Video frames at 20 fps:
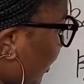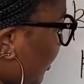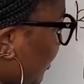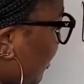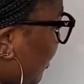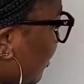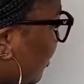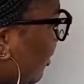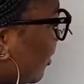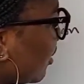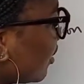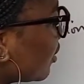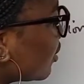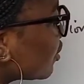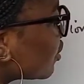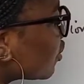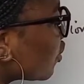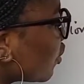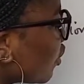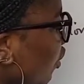Can you see?
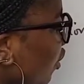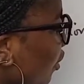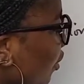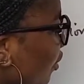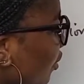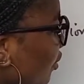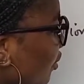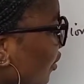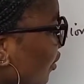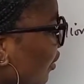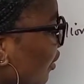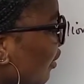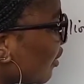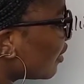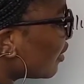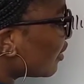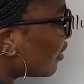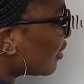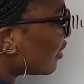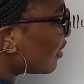So your
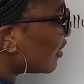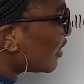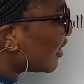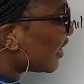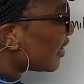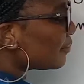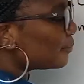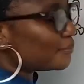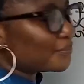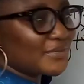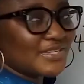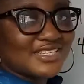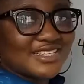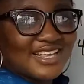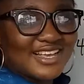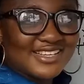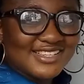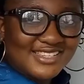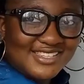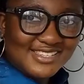
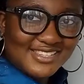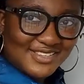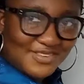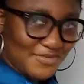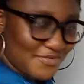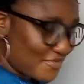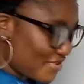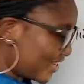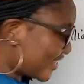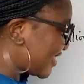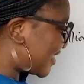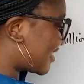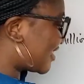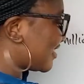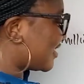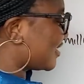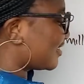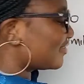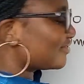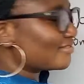business risk,
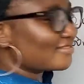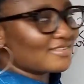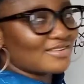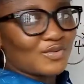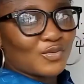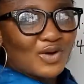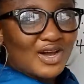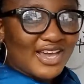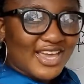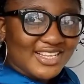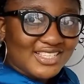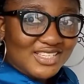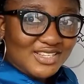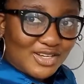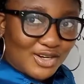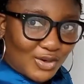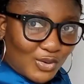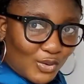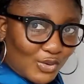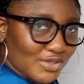we are
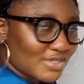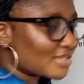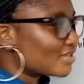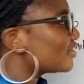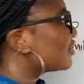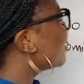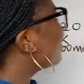getting close.